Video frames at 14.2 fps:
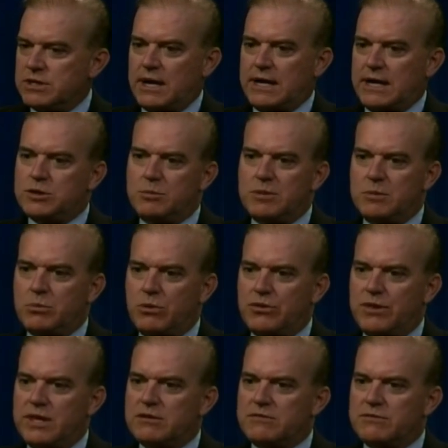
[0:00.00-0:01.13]
I tell people,
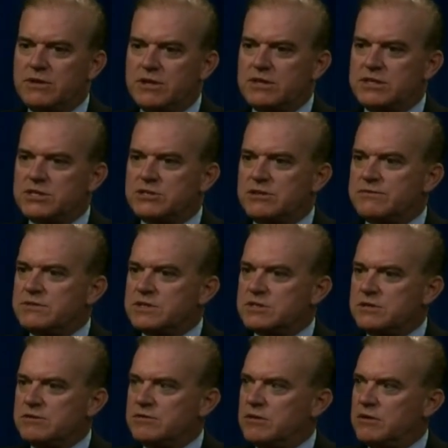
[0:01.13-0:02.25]
think of the stiffness
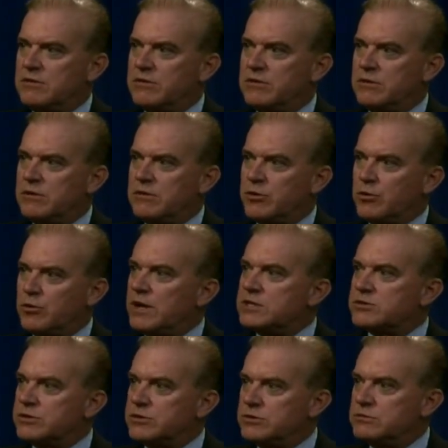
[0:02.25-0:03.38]
of an
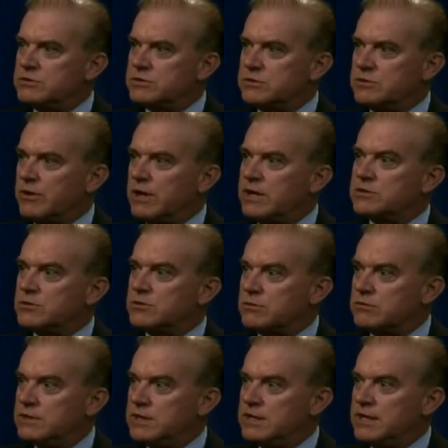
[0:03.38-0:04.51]
eraser you use in grade
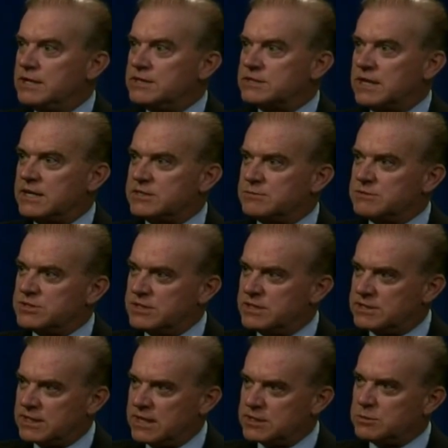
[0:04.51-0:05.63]
school. Mm.
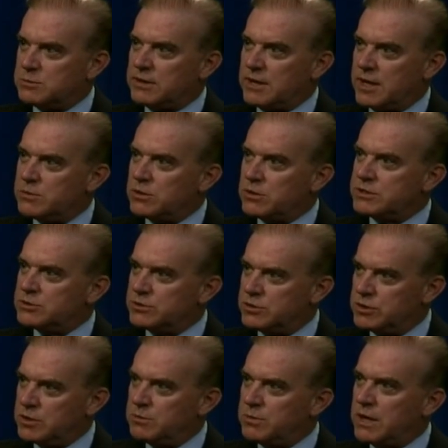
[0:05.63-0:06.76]
It's got some pliability to it. You
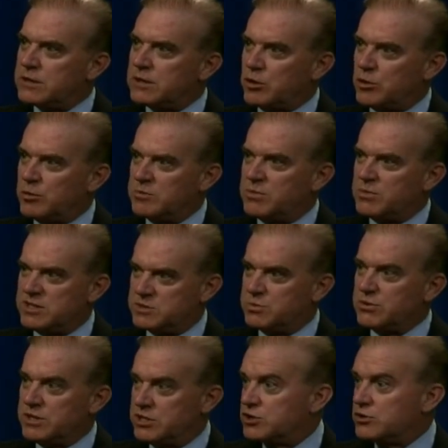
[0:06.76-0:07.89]
can bend it a little bit, but it's
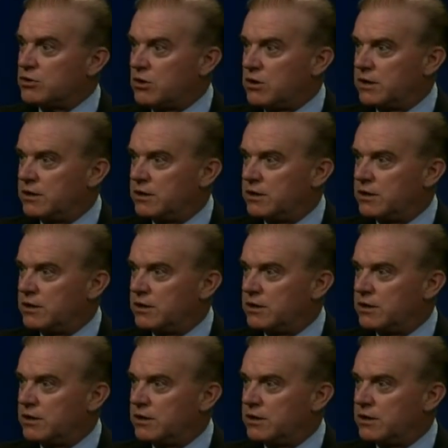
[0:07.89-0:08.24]
pretty strong.